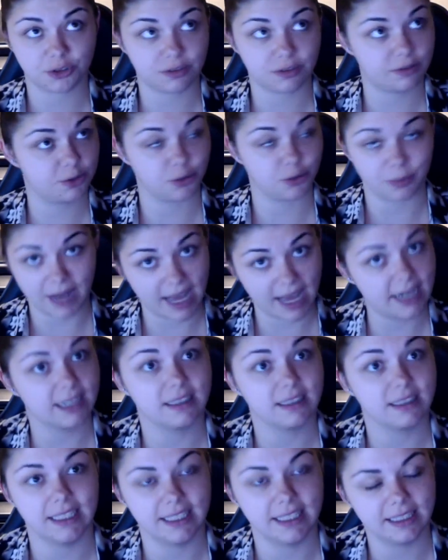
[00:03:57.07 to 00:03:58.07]

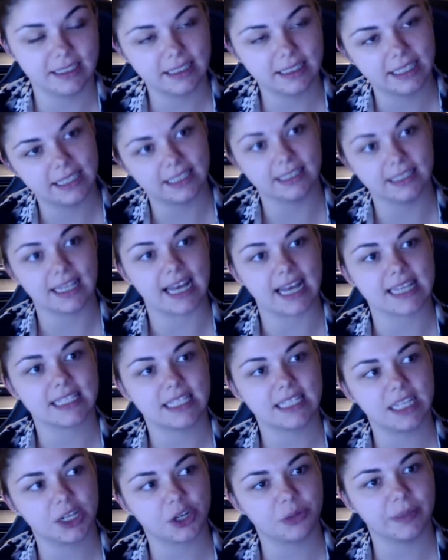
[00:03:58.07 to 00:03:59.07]
dramatically in the last
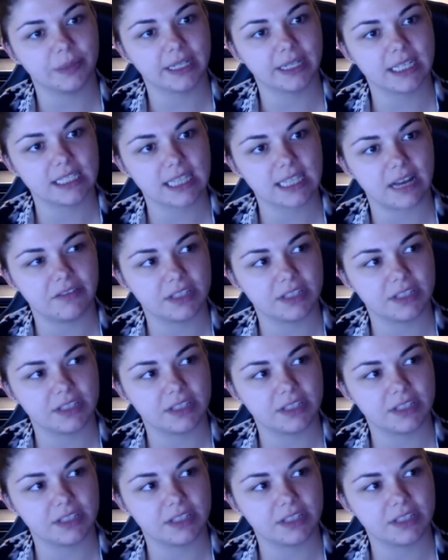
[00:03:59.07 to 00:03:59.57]
year because I've